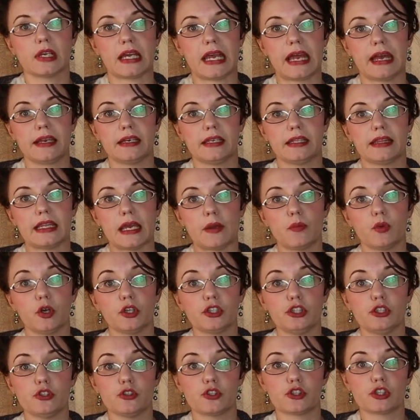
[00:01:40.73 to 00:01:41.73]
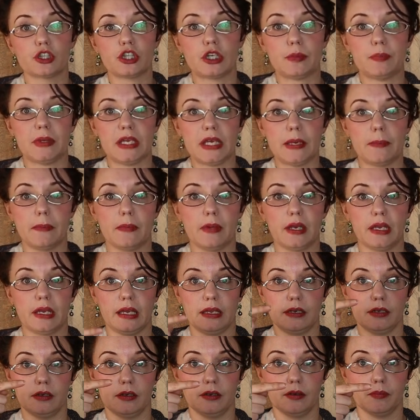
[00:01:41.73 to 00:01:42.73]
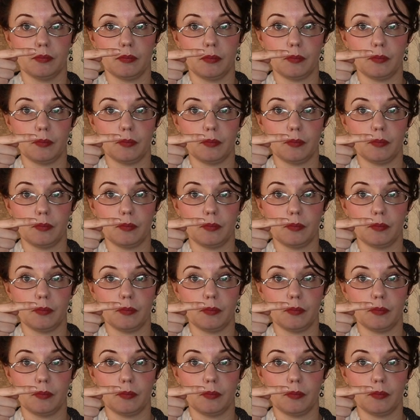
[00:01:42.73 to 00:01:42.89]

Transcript: and they will usually be in